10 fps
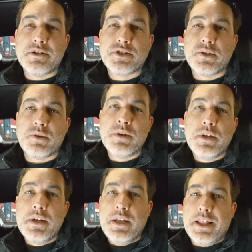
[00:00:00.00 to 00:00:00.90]
So
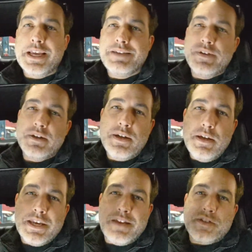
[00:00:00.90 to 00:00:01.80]
like if you
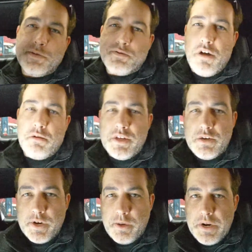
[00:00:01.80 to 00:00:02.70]
give it some throttle really
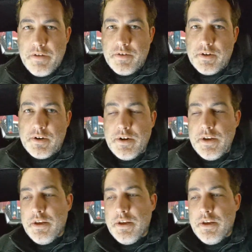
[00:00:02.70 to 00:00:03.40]
quick or whatever,